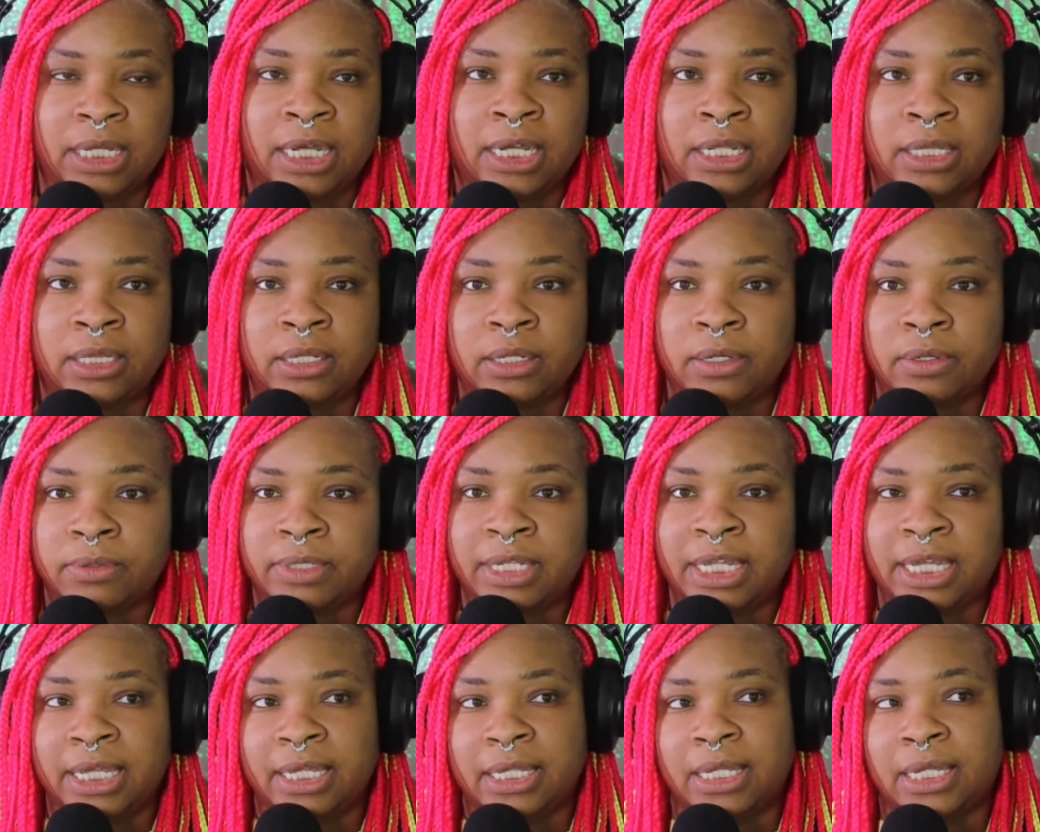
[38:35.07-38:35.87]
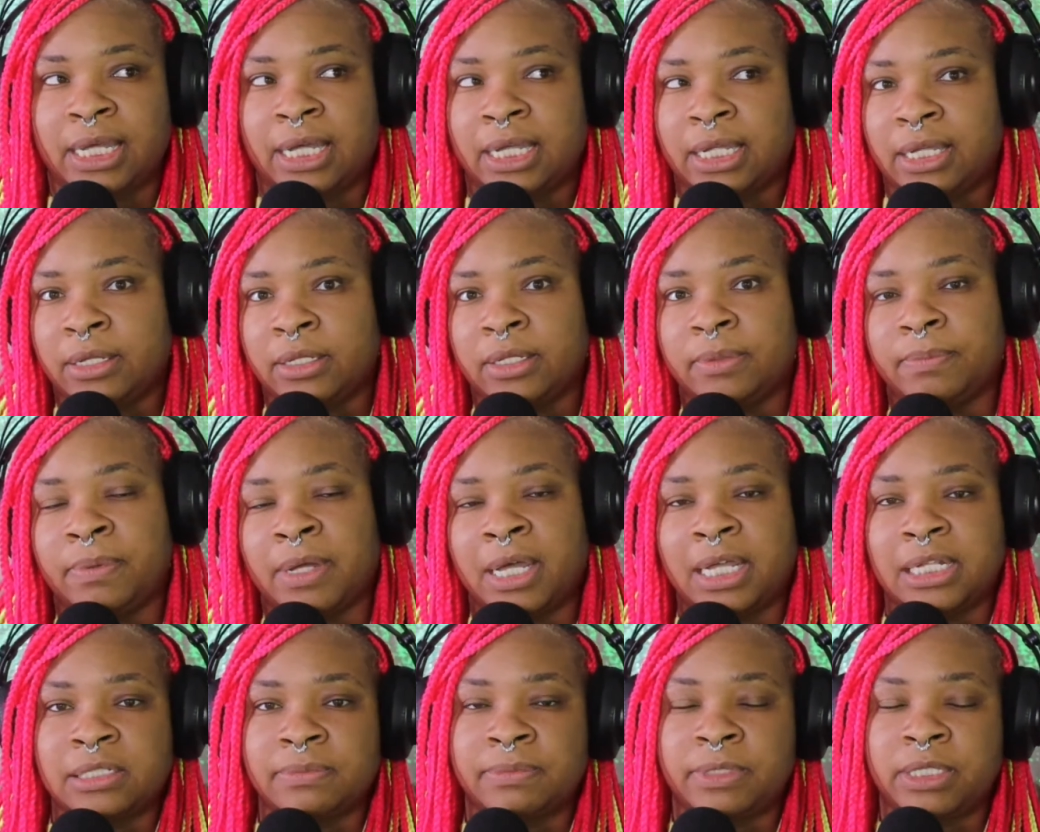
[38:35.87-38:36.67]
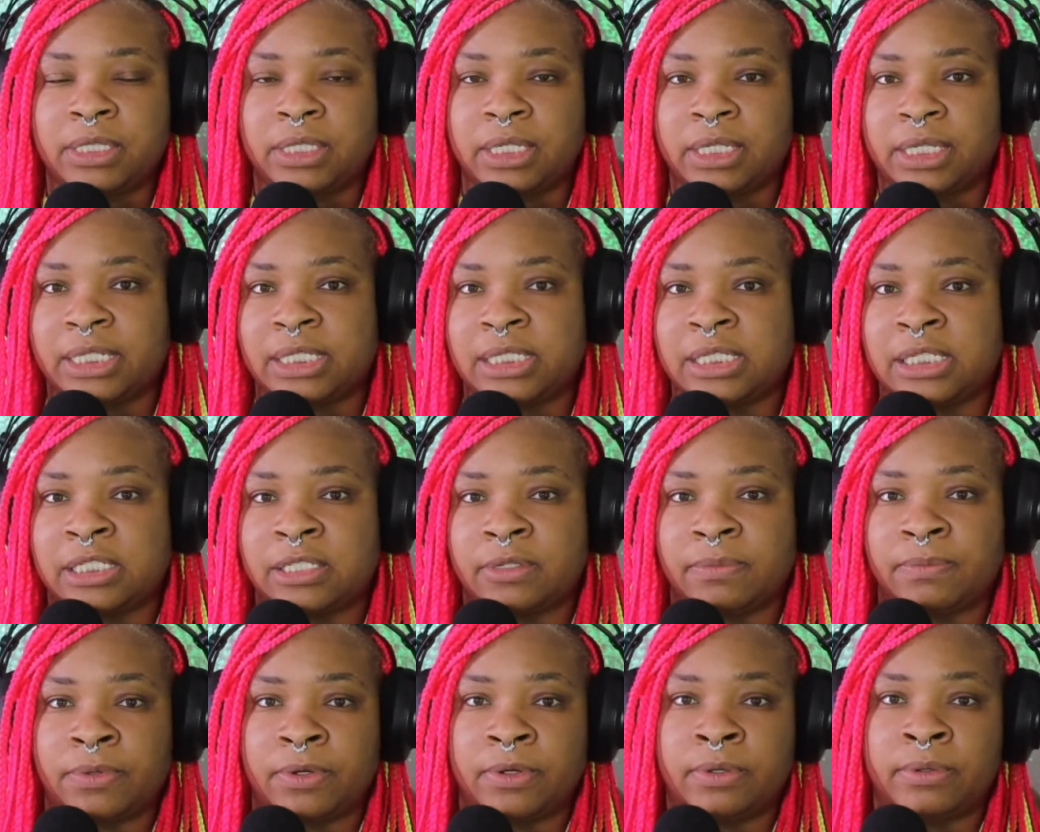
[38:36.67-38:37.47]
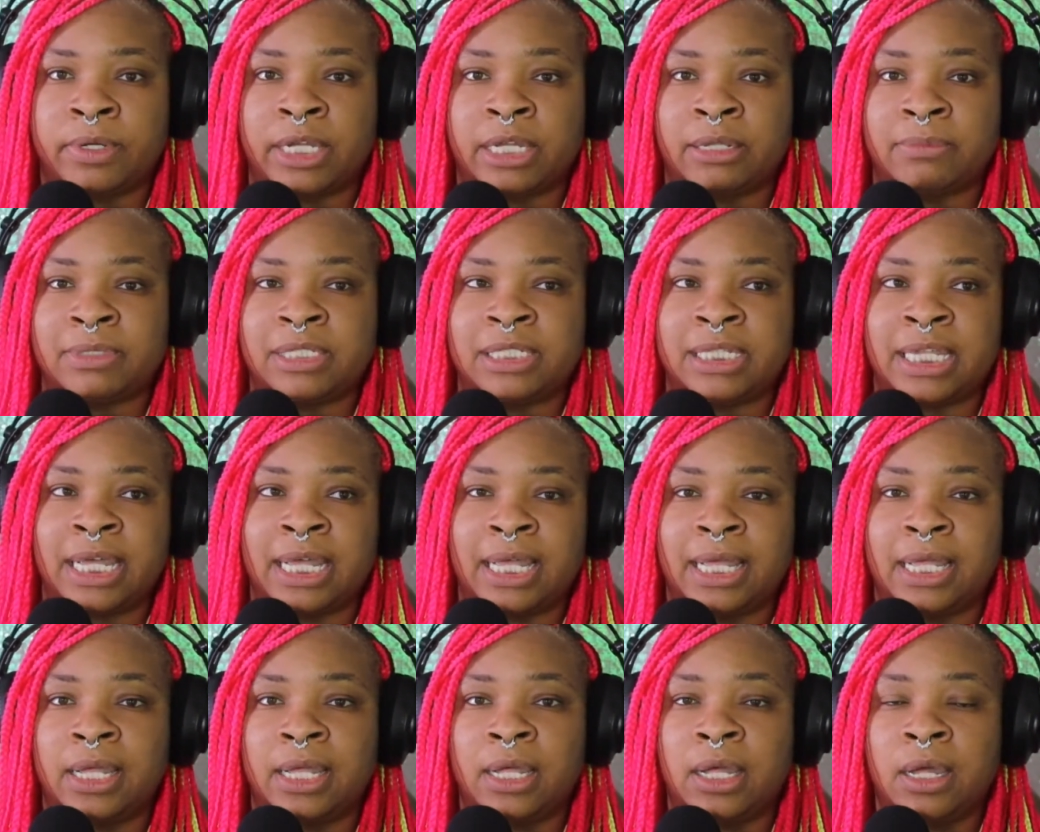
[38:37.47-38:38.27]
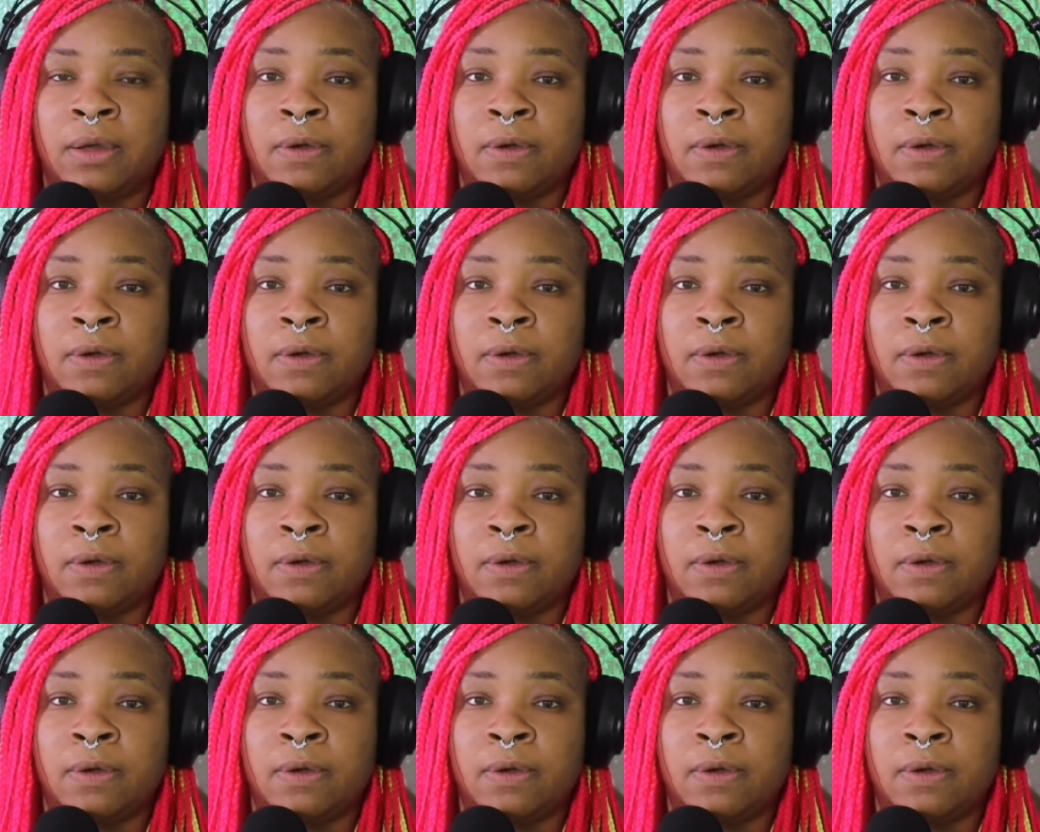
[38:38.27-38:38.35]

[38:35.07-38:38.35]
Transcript: I know that I could possibly look into some programs that